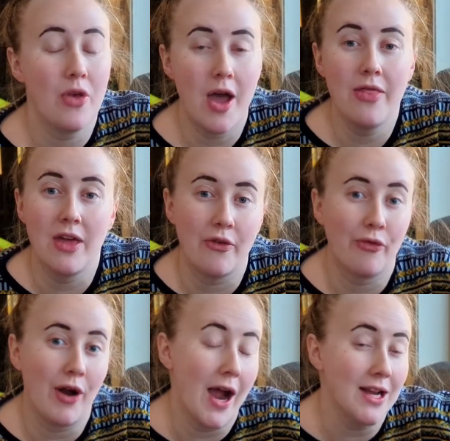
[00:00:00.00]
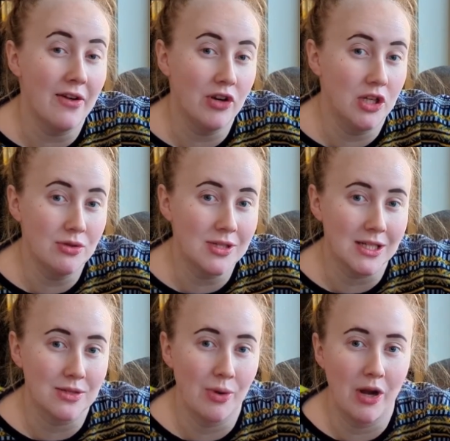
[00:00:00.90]
and therefore I never used
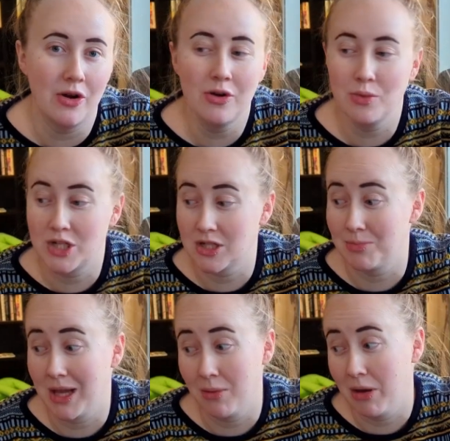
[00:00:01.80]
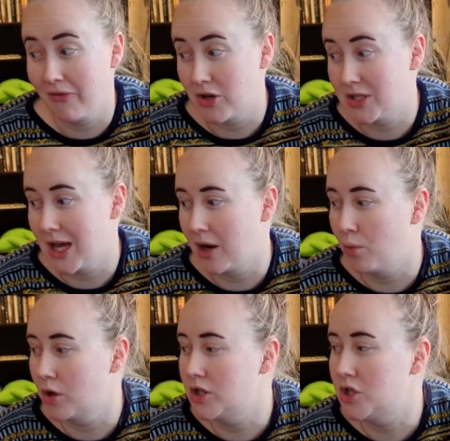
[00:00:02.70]
that sweater, which is making me very sad. I
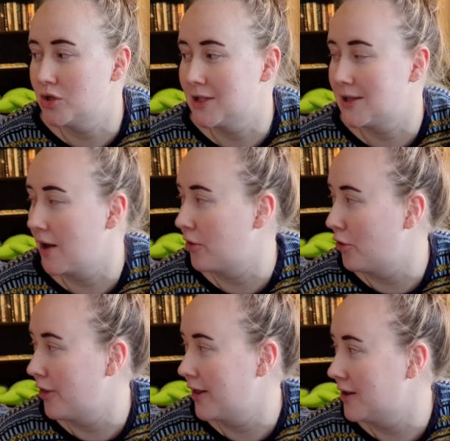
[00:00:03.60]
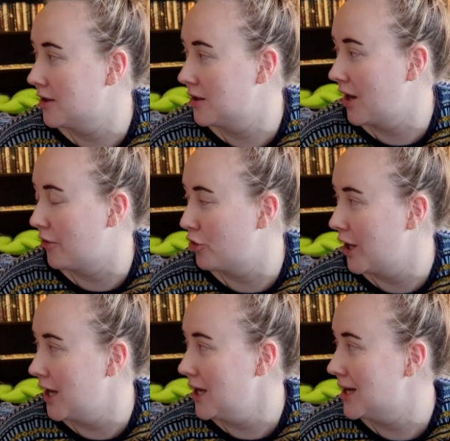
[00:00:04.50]
wanted to use it the other
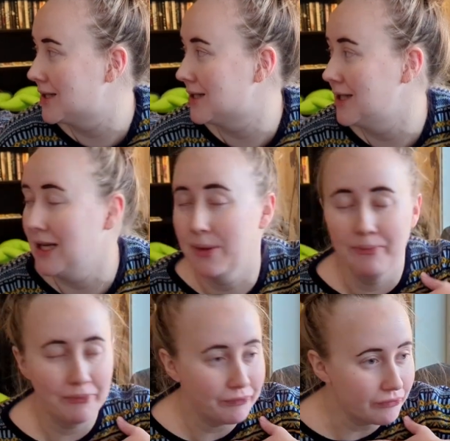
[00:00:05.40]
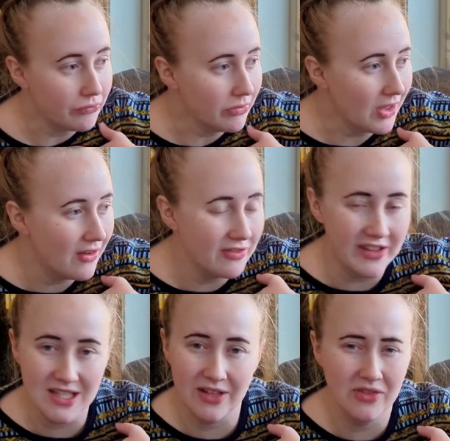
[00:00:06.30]
day. It's the
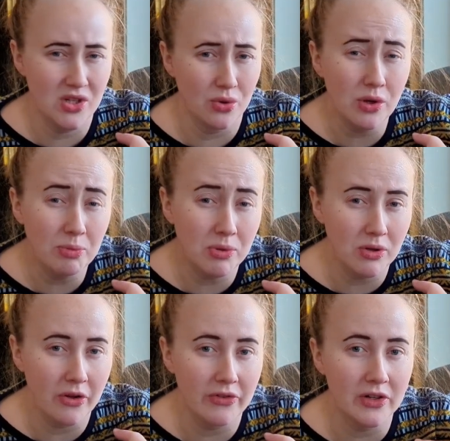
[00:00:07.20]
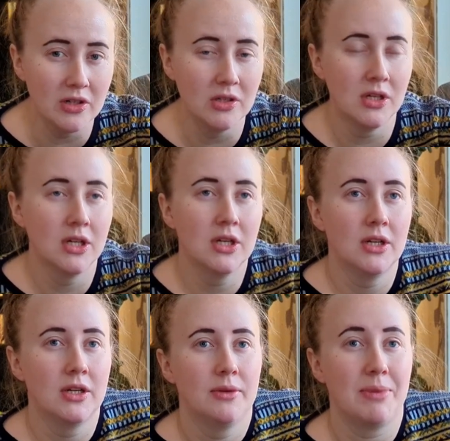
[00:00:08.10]
Festive Yoke pullover
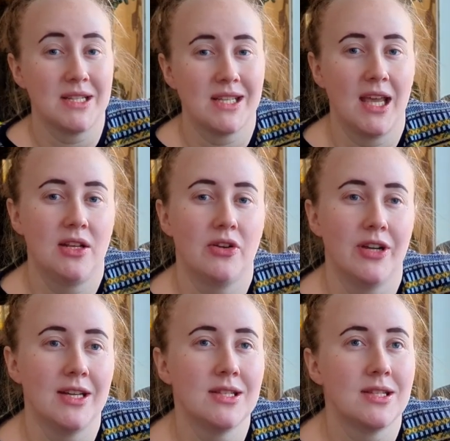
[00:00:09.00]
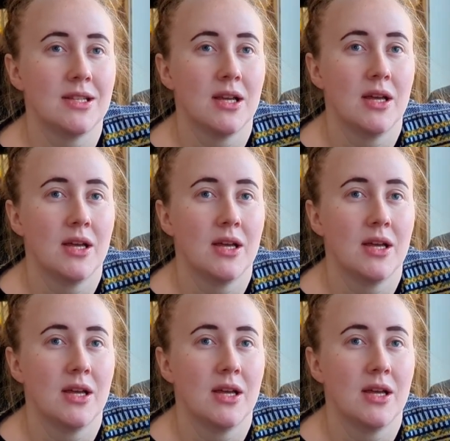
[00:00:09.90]
by Skandir Knits,